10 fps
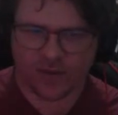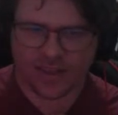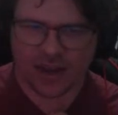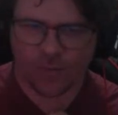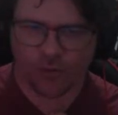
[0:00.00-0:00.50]
but
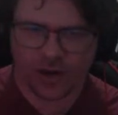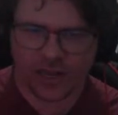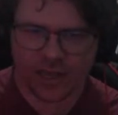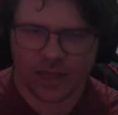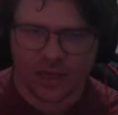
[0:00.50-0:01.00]
he's had a
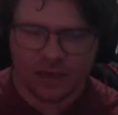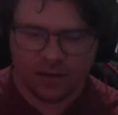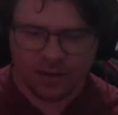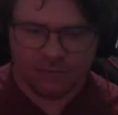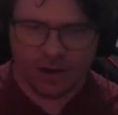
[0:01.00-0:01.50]
brilliant year.
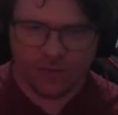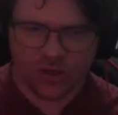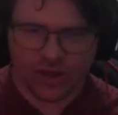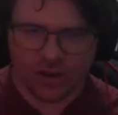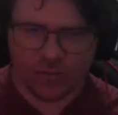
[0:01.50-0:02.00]
Been
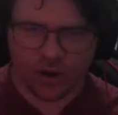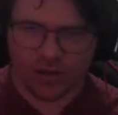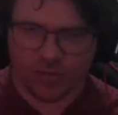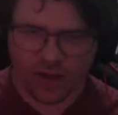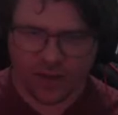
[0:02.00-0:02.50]
overshadowed by
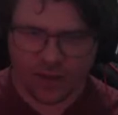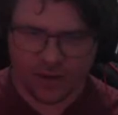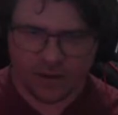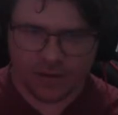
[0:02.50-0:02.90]
his brother.